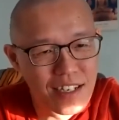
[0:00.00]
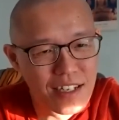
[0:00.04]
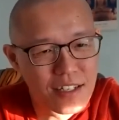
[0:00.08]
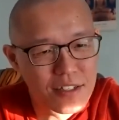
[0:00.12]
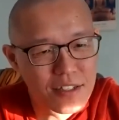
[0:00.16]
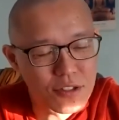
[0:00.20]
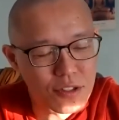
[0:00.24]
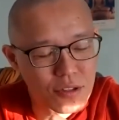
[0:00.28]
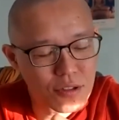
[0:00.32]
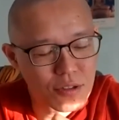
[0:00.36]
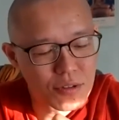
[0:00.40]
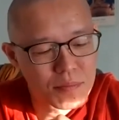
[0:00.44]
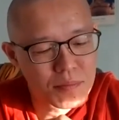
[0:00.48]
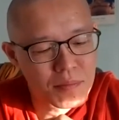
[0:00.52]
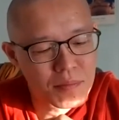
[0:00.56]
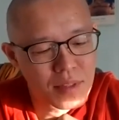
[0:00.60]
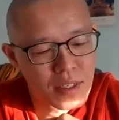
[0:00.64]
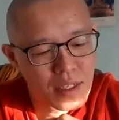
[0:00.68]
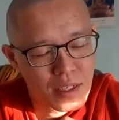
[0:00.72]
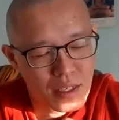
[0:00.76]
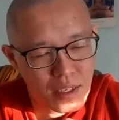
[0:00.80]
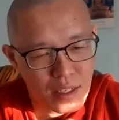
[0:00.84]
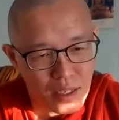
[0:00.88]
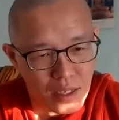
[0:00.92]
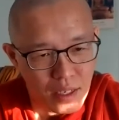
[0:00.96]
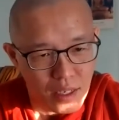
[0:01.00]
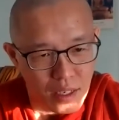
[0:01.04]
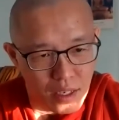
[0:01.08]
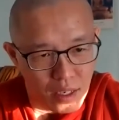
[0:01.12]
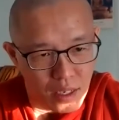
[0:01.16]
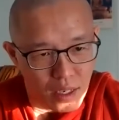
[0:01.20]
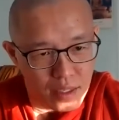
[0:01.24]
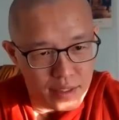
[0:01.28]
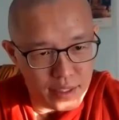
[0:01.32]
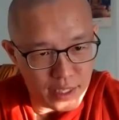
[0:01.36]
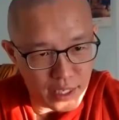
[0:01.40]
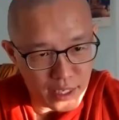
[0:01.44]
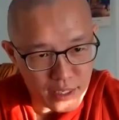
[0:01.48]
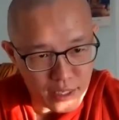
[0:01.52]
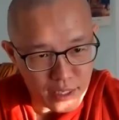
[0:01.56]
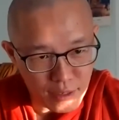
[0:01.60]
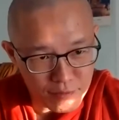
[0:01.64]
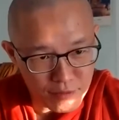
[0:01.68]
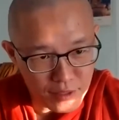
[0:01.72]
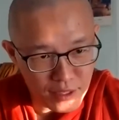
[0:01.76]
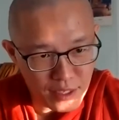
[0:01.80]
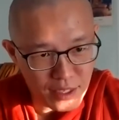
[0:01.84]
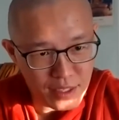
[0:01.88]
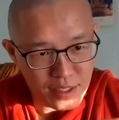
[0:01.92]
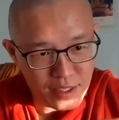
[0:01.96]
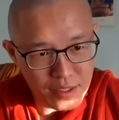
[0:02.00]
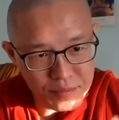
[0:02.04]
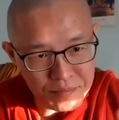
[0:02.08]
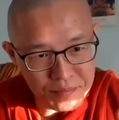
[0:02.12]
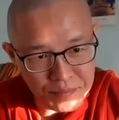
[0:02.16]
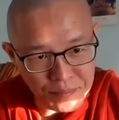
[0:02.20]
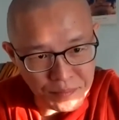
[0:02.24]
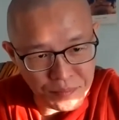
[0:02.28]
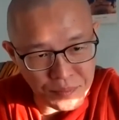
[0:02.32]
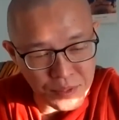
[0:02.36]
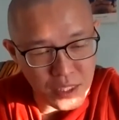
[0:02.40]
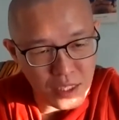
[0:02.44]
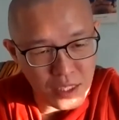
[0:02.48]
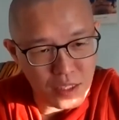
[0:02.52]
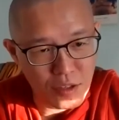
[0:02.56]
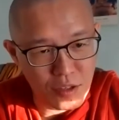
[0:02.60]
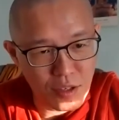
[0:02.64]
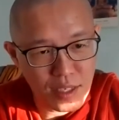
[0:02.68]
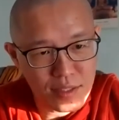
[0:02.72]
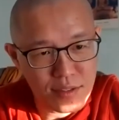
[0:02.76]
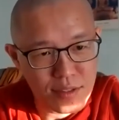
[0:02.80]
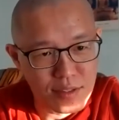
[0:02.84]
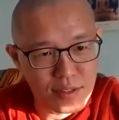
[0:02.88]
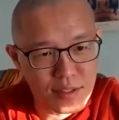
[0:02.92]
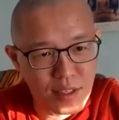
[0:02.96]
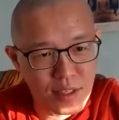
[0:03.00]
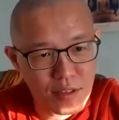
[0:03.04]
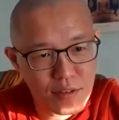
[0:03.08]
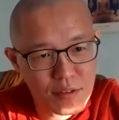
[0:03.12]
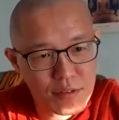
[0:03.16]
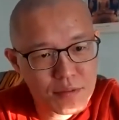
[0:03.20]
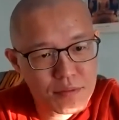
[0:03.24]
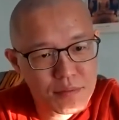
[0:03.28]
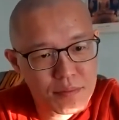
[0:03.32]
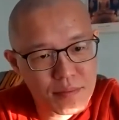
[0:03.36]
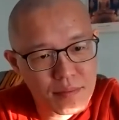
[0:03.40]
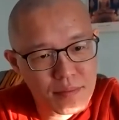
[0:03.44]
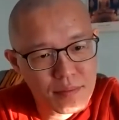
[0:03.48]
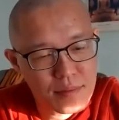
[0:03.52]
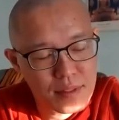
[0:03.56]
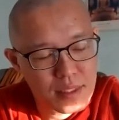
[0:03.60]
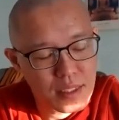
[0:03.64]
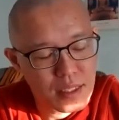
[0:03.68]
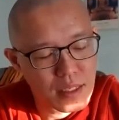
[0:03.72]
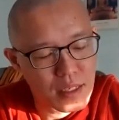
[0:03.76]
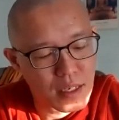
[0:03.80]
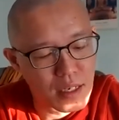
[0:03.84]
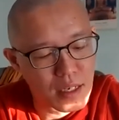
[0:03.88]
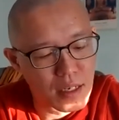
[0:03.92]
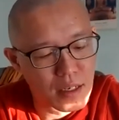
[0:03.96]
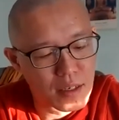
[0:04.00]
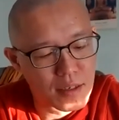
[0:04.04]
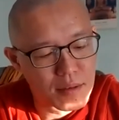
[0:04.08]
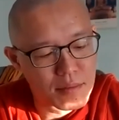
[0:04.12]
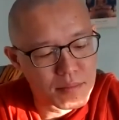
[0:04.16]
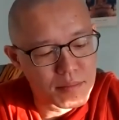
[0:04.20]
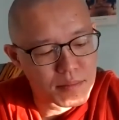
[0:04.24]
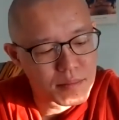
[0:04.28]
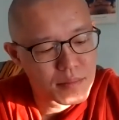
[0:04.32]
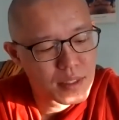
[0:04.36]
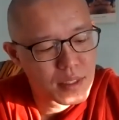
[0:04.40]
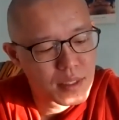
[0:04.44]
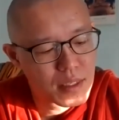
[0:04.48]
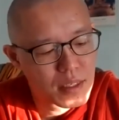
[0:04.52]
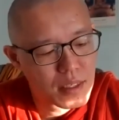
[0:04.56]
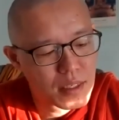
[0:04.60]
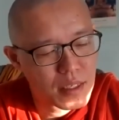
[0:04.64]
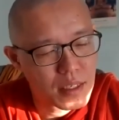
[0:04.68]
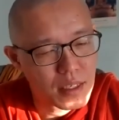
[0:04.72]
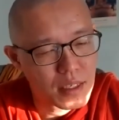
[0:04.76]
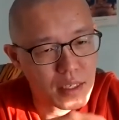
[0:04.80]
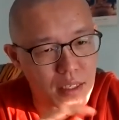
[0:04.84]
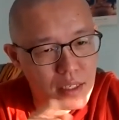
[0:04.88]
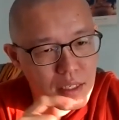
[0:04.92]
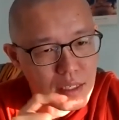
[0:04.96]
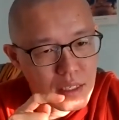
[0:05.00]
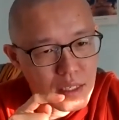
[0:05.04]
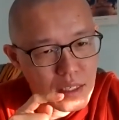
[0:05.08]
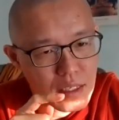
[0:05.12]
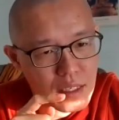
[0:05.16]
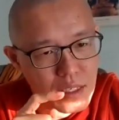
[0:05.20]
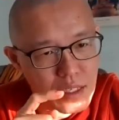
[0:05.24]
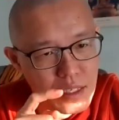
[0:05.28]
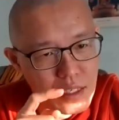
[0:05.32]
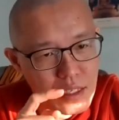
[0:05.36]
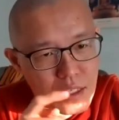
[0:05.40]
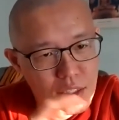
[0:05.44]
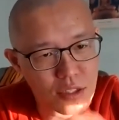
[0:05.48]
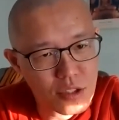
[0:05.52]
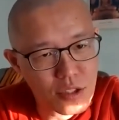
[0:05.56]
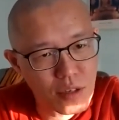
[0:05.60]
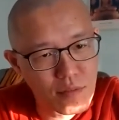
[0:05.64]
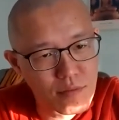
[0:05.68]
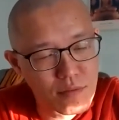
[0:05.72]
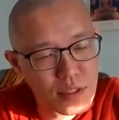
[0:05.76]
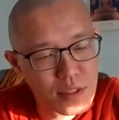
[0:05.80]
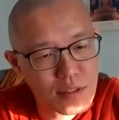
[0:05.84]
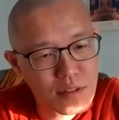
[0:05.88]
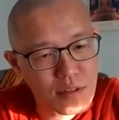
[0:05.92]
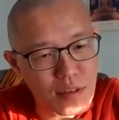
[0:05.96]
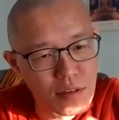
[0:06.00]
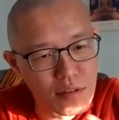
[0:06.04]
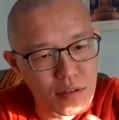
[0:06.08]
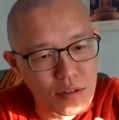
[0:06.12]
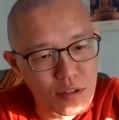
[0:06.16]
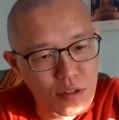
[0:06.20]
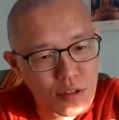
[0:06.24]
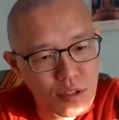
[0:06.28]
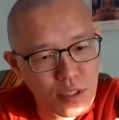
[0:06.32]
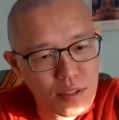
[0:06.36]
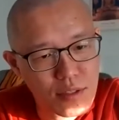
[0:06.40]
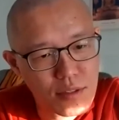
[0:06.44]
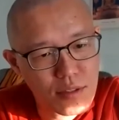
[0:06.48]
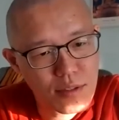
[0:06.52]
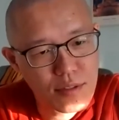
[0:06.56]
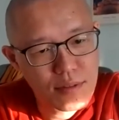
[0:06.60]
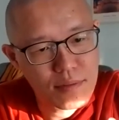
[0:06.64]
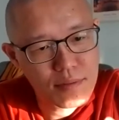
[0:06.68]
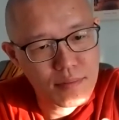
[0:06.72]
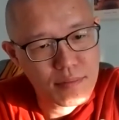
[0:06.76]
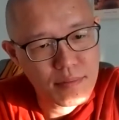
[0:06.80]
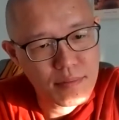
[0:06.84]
So then after that, you ask yourself, in each of these conditions,